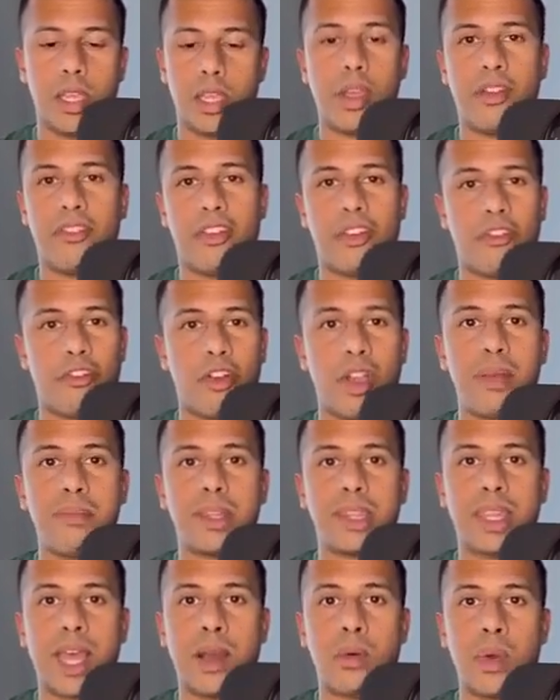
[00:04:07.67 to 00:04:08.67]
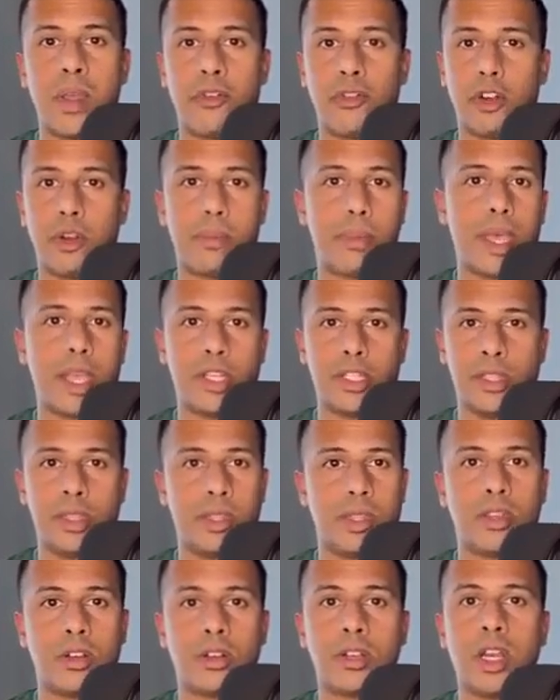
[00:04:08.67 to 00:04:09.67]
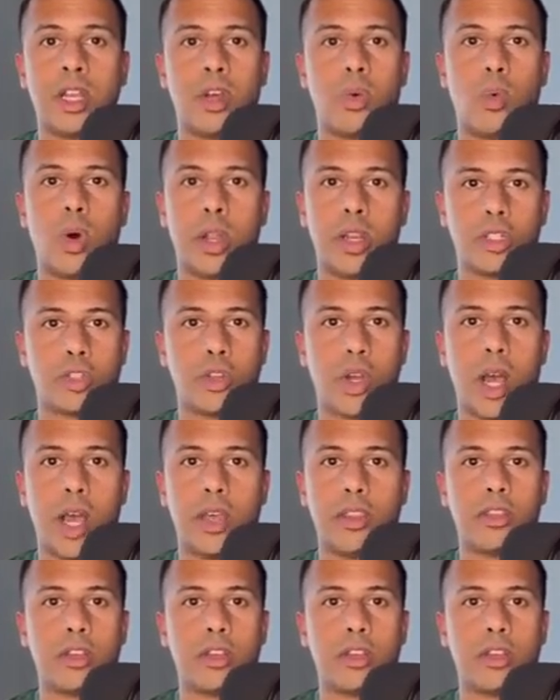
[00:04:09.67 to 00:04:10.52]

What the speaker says: If you frame it that way for a patient, they're going to want to try.